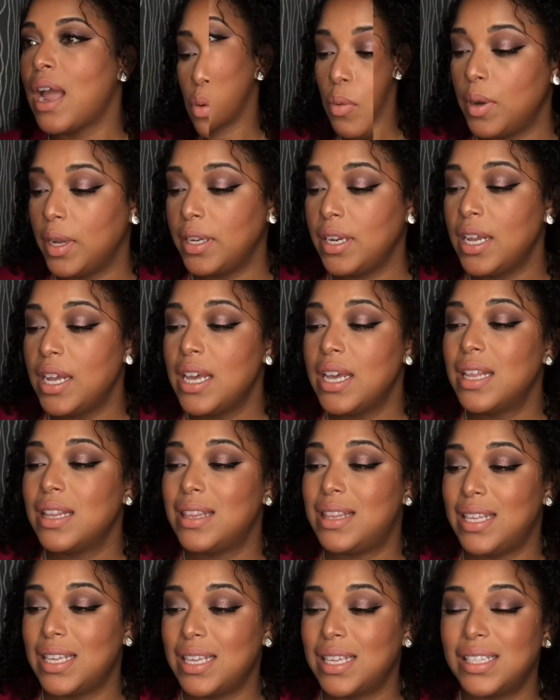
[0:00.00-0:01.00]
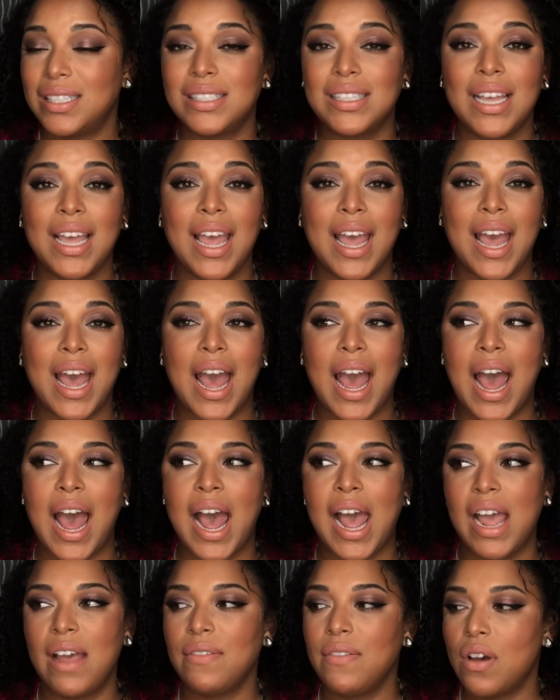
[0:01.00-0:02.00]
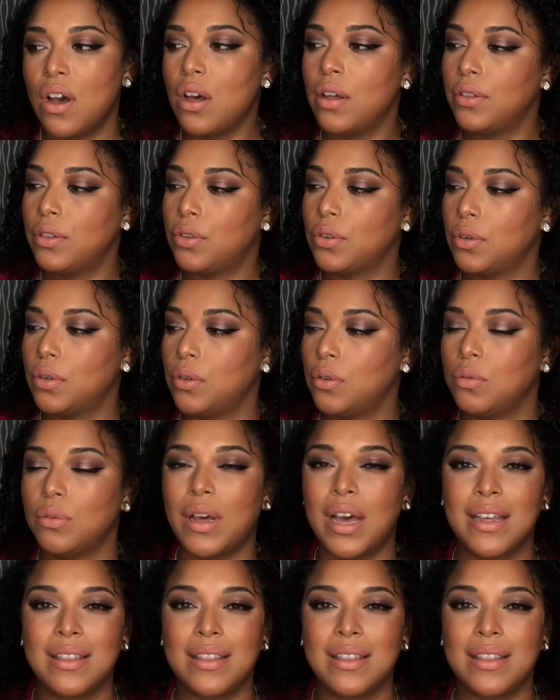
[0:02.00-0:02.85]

One, this, I have gone through,